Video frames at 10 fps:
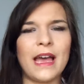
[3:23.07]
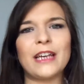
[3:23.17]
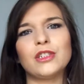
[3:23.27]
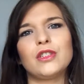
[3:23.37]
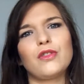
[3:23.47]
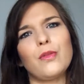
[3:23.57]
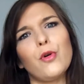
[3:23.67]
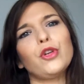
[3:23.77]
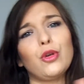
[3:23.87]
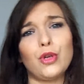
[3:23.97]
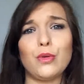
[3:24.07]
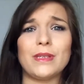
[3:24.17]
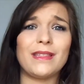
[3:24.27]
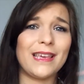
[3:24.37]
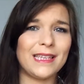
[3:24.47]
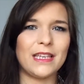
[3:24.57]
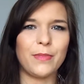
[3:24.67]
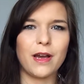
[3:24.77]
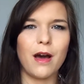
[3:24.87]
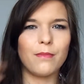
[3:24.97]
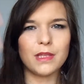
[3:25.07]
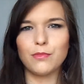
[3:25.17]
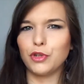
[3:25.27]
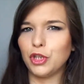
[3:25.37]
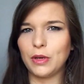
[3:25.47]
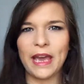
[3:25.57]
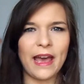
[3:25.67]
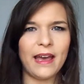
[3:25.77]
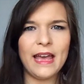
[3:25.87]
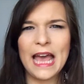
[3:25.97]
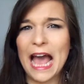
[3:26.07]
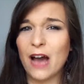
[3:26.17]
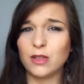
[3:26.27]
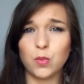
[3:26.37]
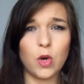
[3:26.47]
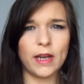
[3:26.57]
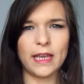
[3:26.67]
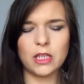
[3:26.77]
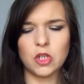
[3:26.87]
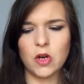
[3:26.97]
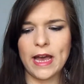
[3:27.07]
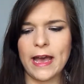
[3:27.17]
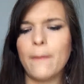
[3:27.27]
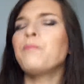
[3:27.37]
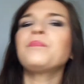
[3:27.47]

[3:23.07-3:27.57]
as the more you use it, the easier it becomes, the more you get how to work it into your hair.